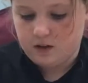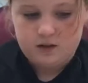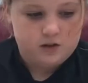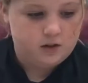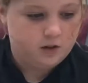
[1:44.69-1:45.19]

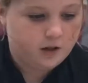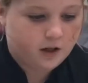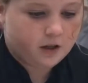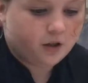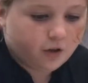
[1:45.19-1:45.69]
So got
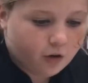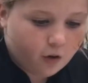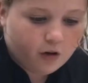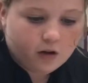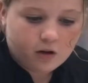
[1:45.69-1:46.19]
another little
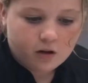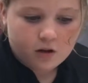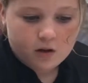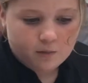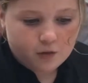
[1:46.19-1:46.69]

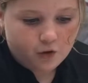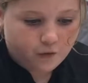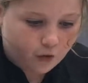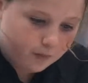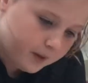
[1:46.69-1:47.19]

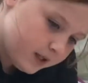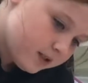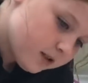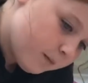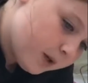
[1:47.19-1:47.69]
beautiful piece
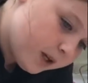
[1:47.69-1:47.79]
of meat.